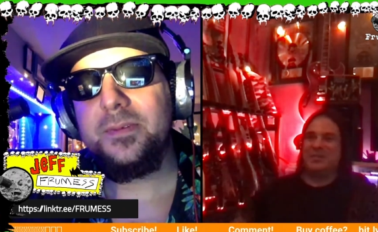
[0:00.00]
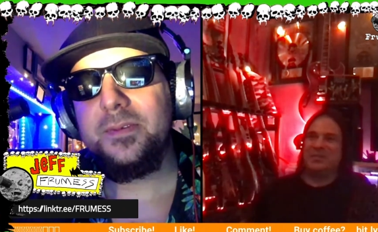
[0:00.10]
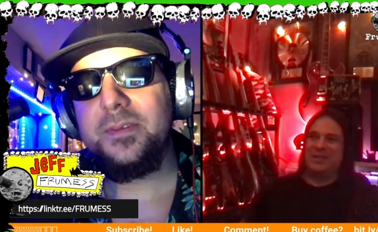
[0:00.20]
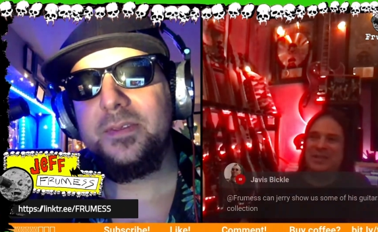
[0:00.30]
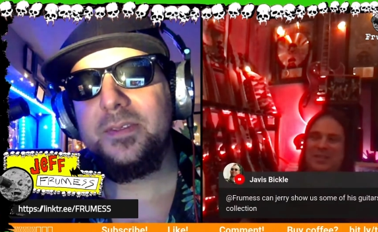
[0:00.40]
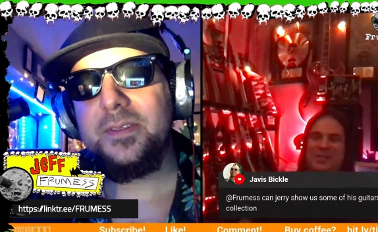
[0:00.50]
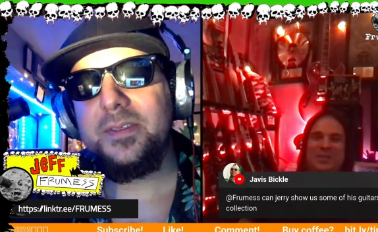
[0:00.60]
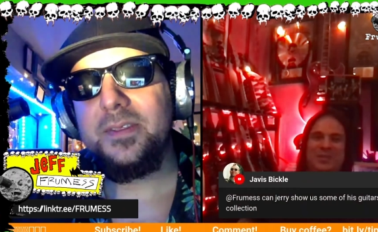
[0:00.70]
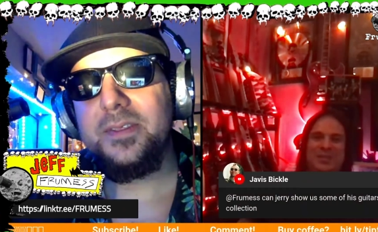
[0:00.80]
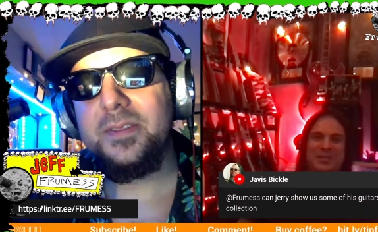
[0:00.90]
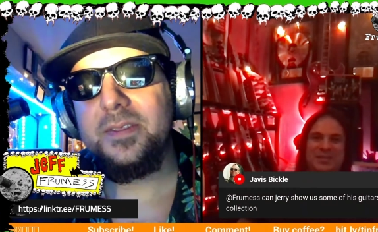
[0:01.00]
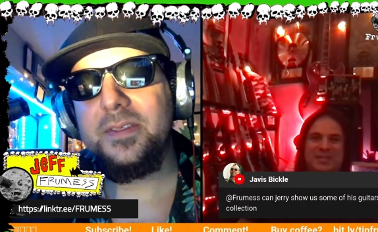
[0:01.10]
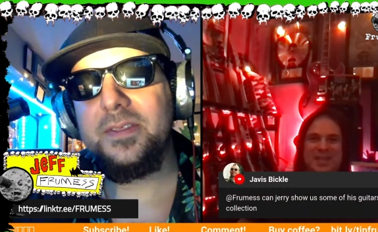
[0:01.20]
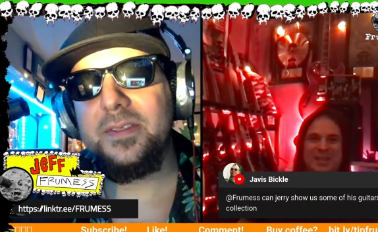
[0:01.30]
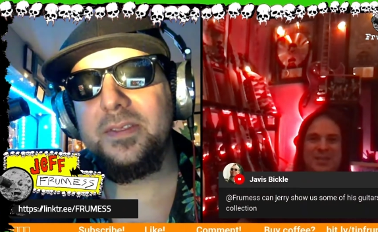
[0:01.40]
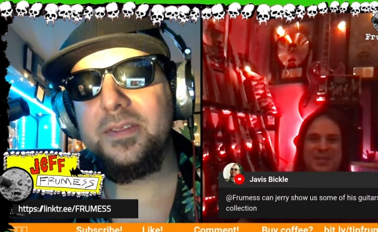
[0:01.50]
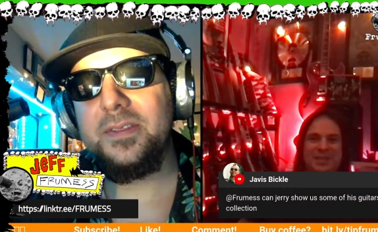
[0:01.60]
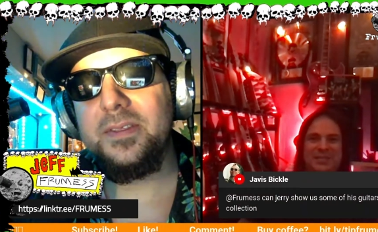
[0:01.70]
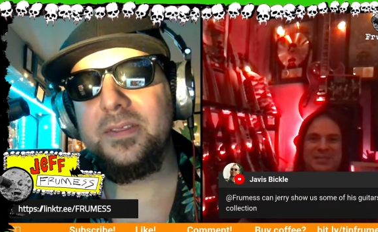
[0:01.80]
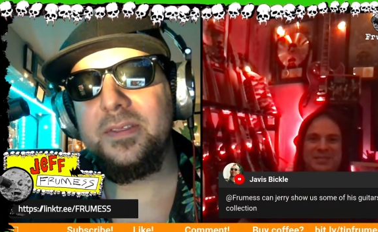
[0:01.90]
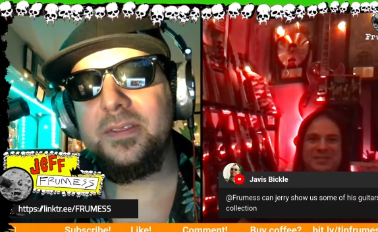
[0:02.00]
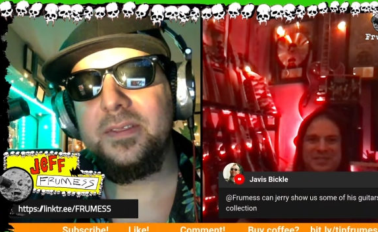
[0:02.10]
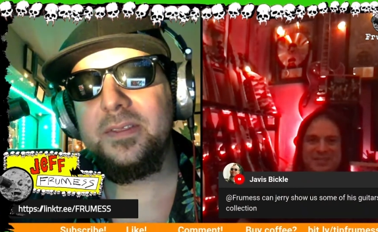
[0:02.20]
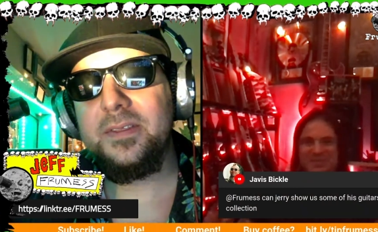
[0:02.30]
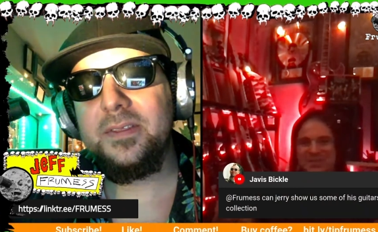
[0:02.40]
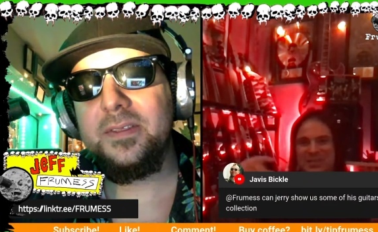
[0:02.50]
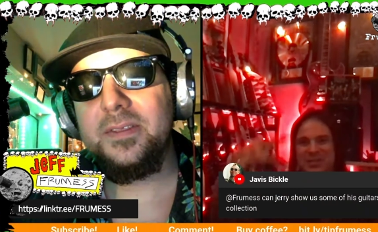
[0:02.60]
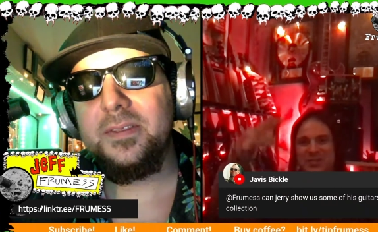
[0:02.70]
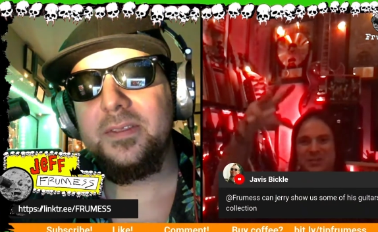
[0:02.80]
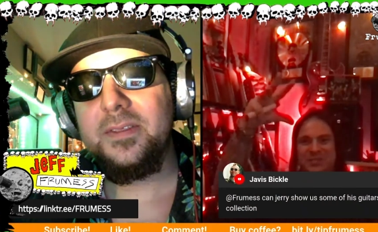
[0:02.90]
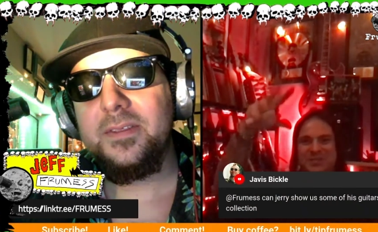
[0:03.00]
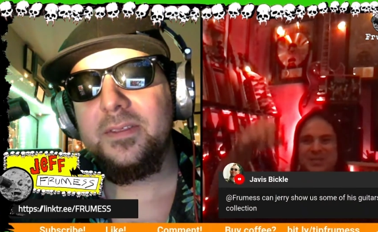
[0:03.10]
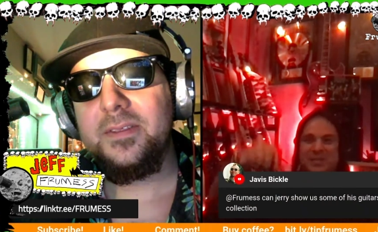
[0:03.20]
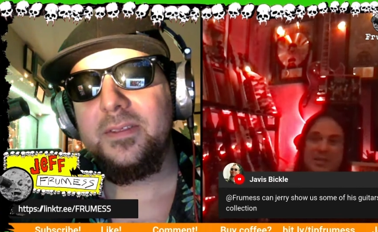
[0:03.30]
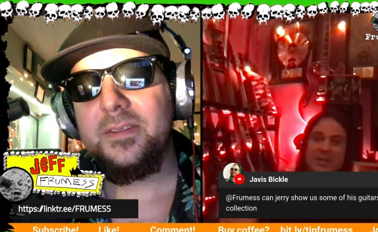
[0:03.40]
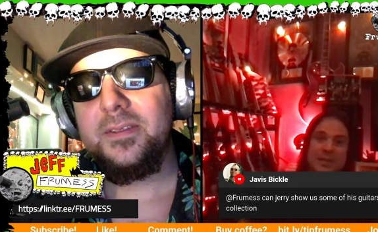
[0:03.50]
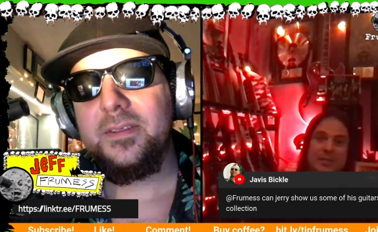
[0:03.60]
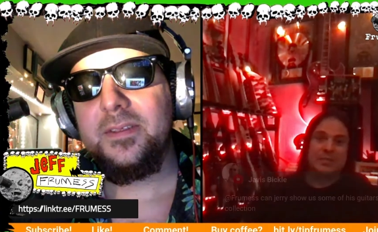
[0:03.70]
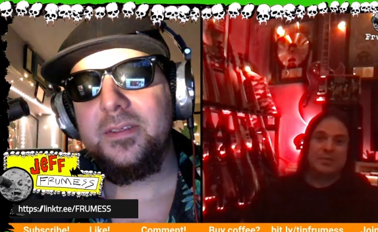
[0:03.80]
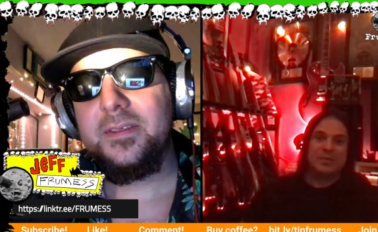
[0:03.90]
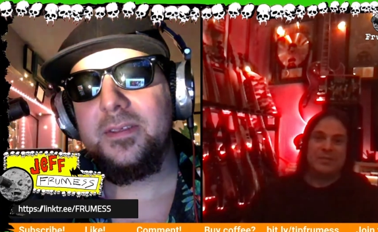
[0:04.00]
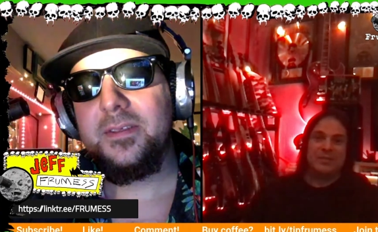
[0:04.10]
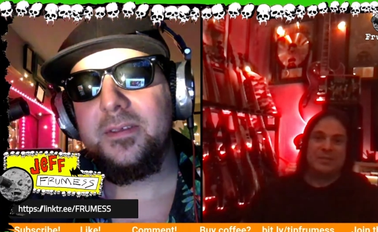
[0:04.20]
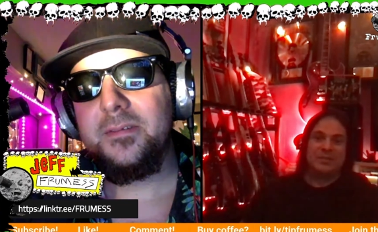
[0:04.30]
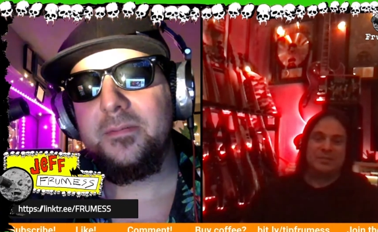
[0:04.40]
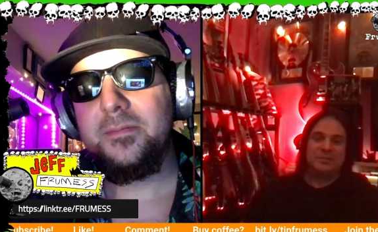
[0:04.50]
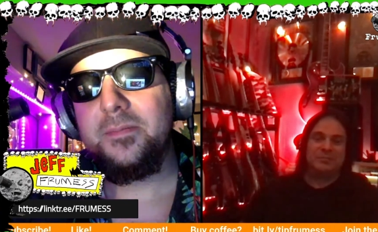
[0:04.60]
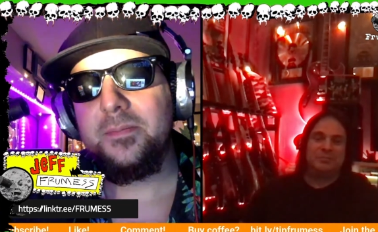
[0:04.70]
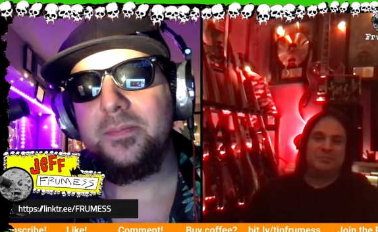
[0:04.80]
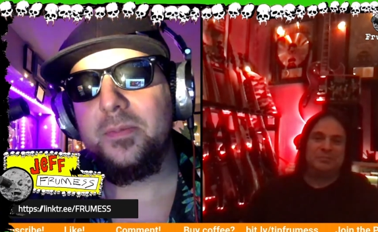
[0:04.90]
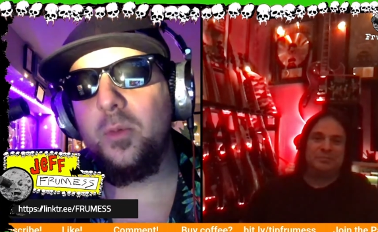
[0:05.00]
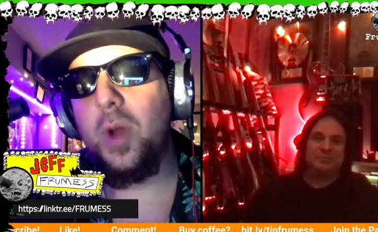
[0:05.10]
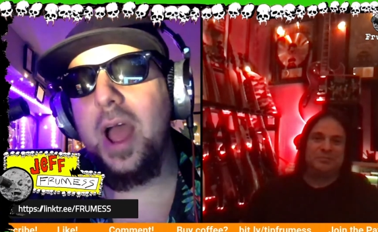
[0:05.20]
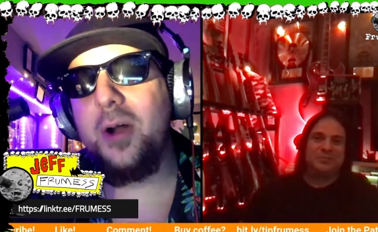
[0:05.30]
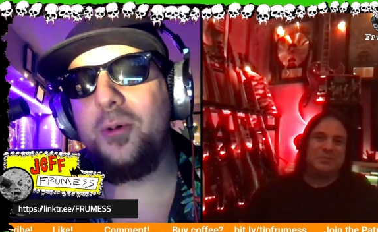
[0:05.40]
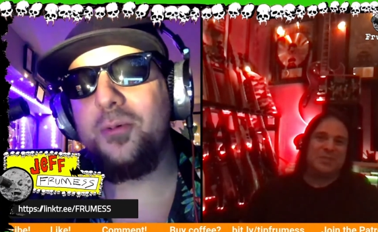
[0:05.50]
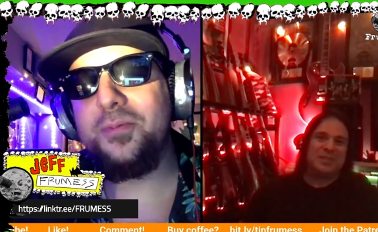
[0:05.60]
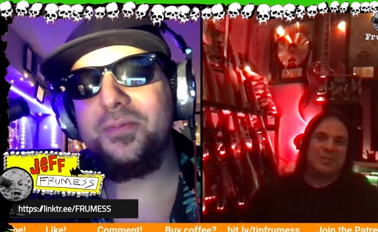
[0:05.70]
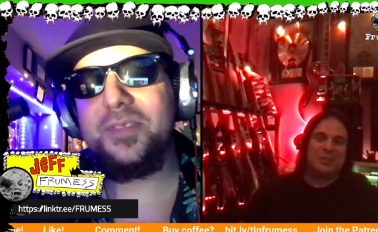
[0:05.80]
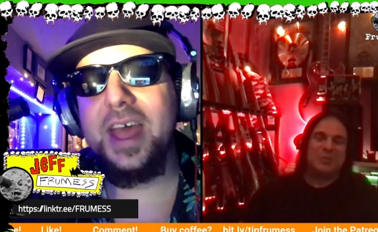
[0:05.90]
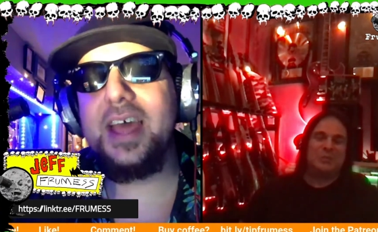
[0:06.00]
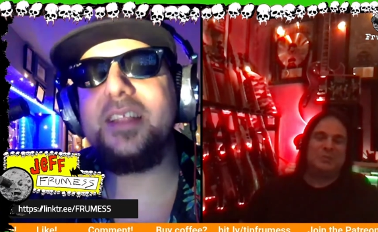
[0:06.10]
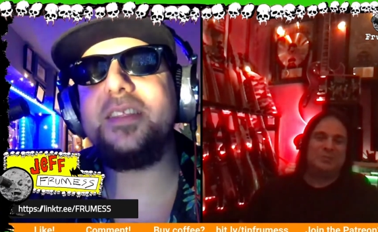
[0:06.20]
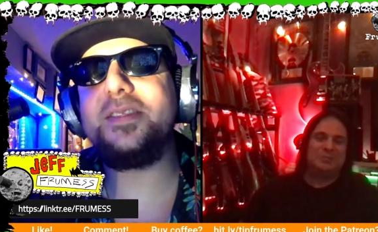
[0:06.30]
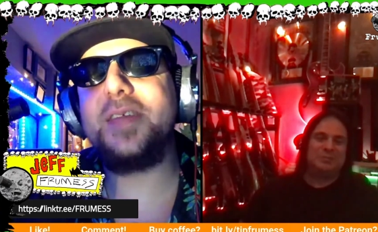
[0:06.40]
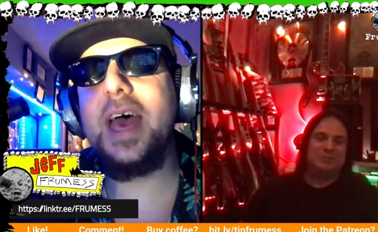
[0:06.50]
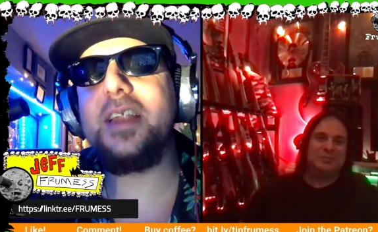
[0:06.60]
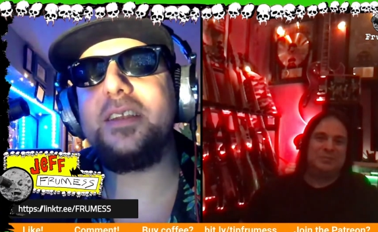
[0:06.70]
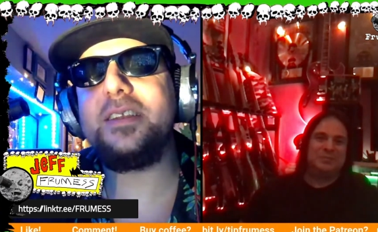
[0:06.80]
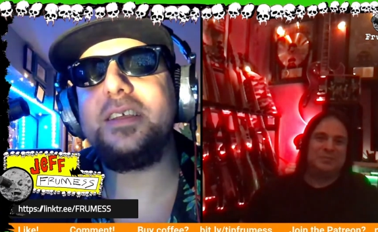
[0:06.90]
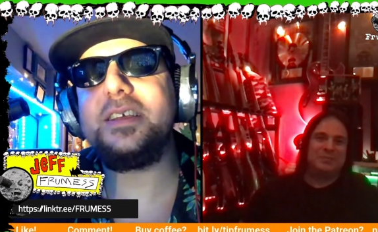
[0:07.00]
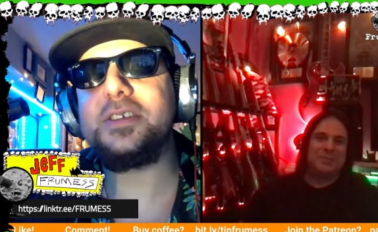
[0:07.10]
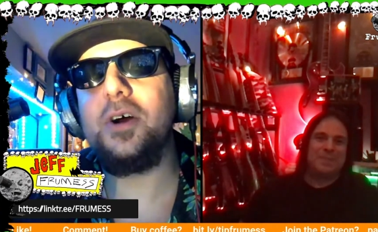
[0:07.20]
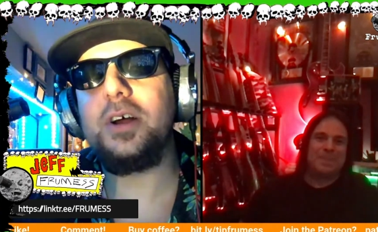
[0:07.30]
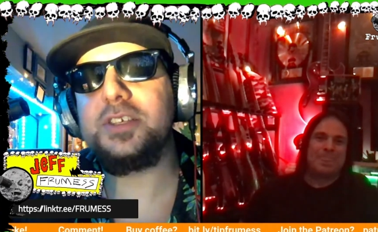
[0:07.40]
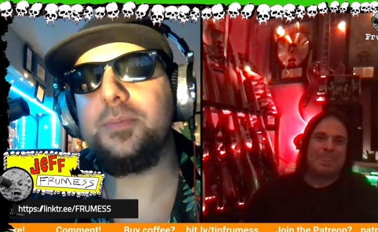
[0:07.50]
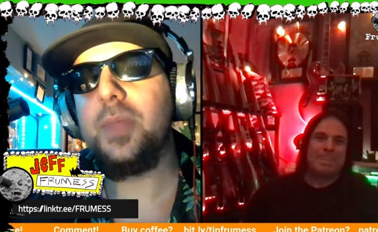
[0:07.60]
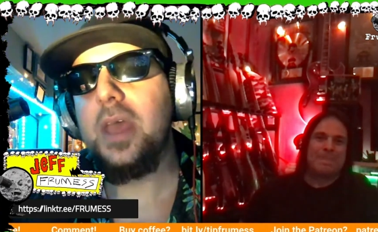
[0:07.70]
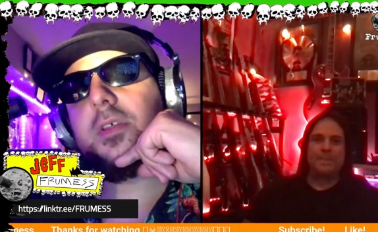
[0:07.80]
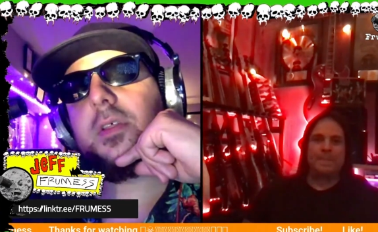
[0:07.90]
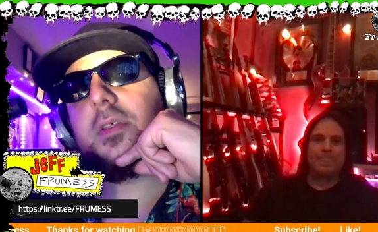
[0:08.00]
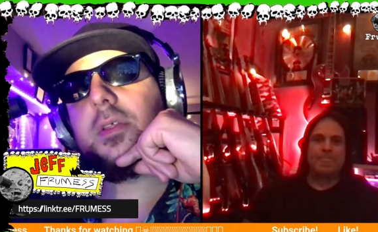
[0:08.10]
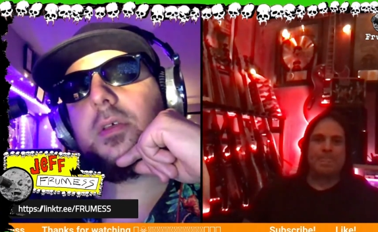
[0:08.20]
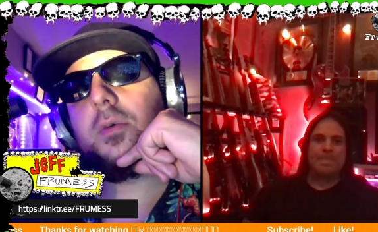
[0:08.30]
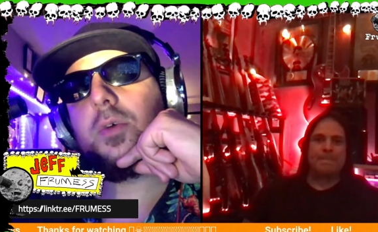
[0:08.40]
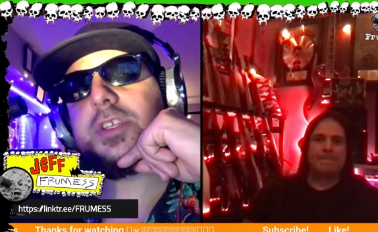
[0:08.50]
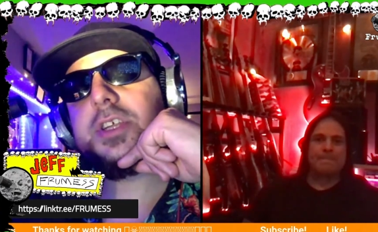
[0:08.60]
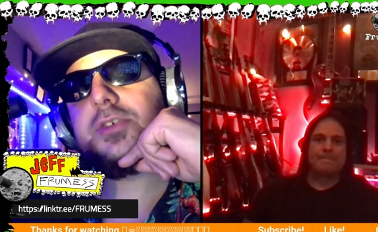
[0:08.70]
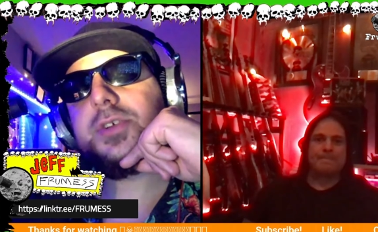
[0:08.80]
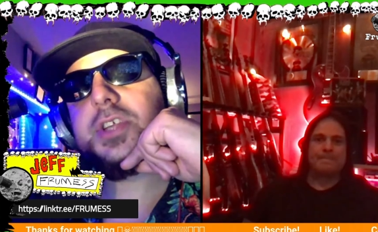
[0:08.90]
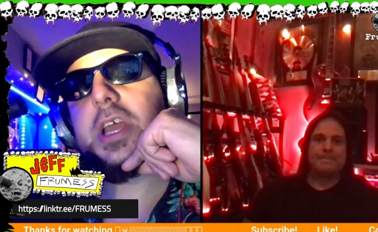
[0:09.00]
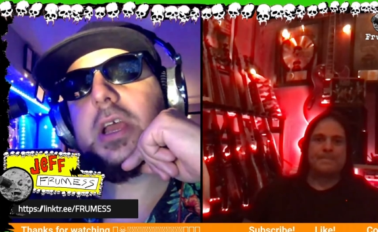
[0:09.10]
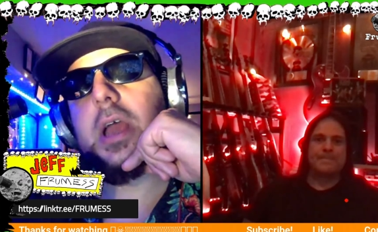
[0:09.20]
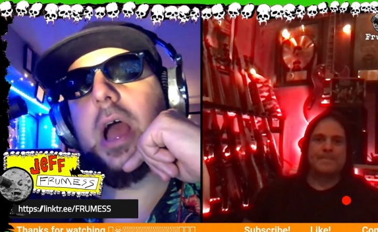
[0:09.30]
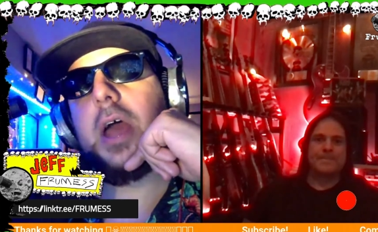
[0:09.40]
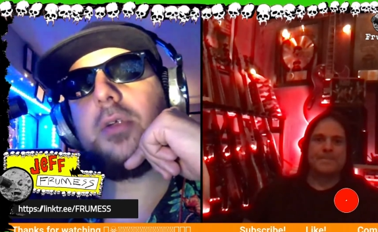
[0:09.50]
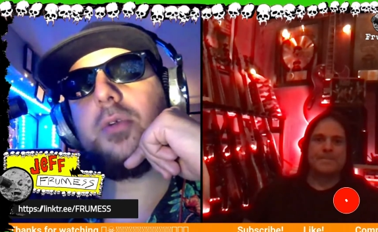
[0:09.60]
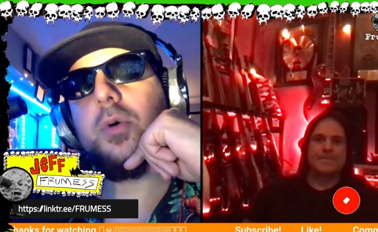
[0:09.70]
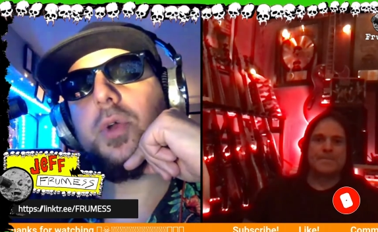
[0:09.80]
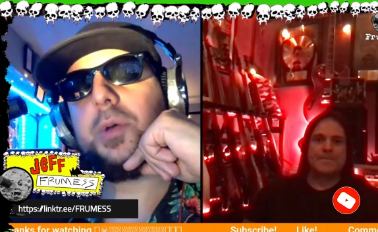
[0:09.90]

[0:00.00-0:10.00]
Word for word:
Speaker 1: like all the Samhain, you know, skate decks or whatever.
Speaker 2: Wow, that that is awesome. What's interesting, I don't know what